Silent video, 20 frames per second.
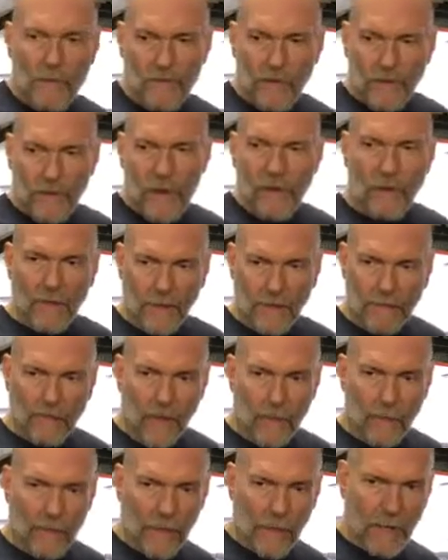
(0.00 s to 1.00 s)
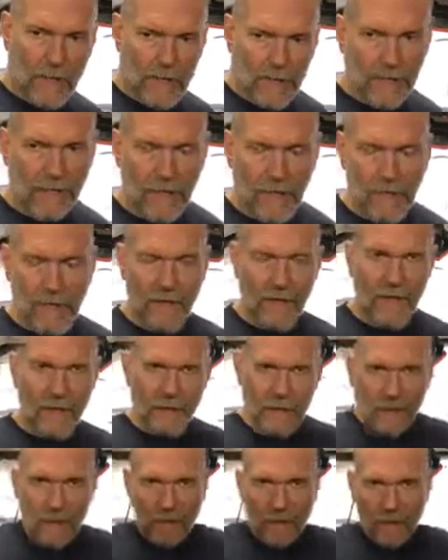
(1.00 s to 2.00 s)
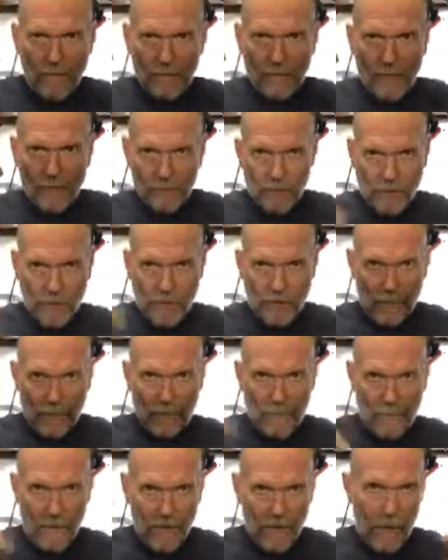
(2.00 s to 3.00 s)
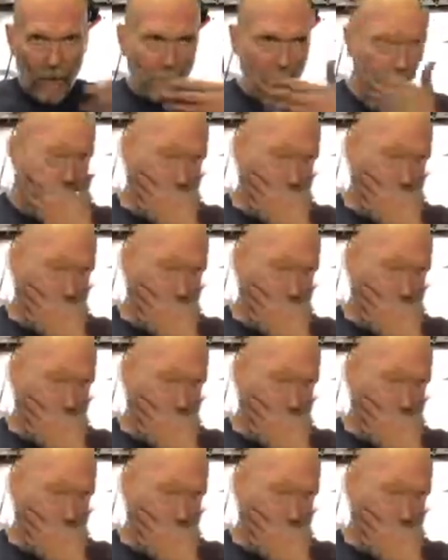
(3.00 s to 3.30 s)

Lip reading: the LS fabricated intake that are straight up and down.